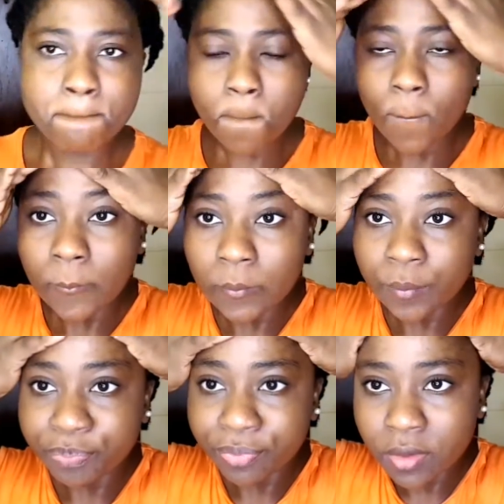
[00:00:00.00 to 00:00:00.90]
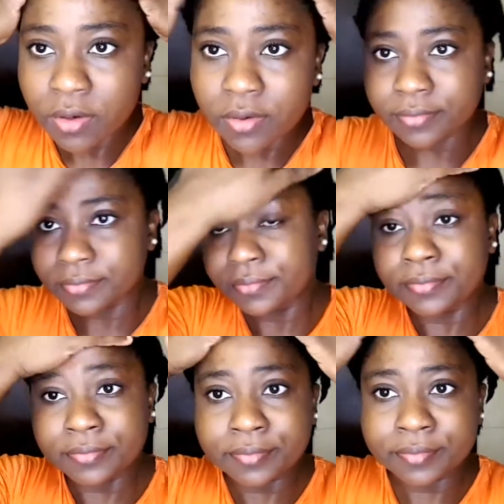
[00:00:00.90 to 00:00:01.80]
I'll leave a link
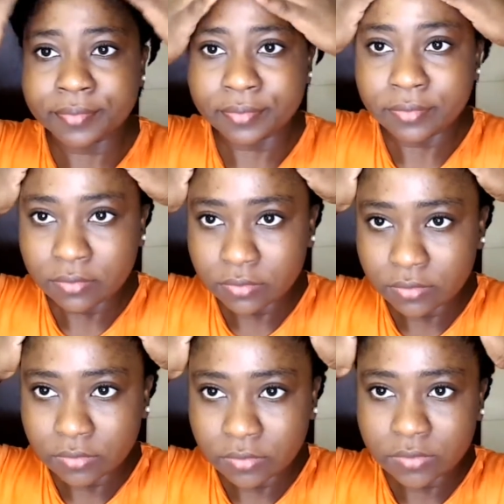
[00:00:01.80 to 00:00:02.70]
below on